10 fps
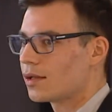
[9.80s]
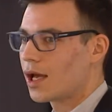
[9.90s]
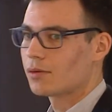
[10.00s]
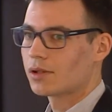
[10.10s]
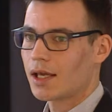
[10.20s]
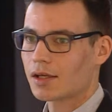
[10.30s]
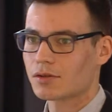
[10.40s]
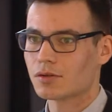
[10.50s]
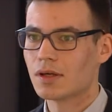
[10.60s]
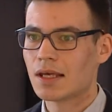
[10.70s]
and I would
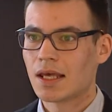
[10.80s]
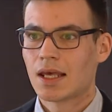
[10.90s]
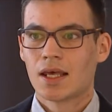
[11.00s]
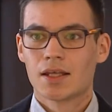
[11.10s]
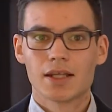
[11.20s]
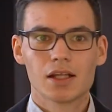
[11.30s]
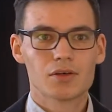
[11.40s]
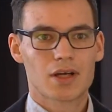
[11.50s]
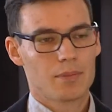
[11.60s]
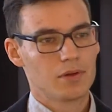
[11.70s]
like to
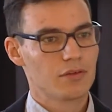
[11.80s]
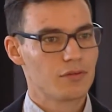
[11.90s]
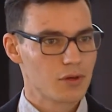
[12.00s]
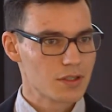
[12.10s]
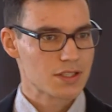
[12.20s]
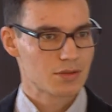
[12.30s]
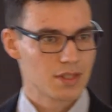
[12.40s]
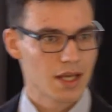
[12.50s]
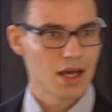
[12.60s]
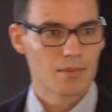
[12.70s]
tell you a couple of words
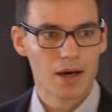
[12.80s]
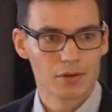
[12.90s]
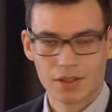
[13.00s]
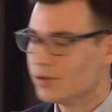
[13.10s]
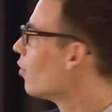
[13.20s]
today about the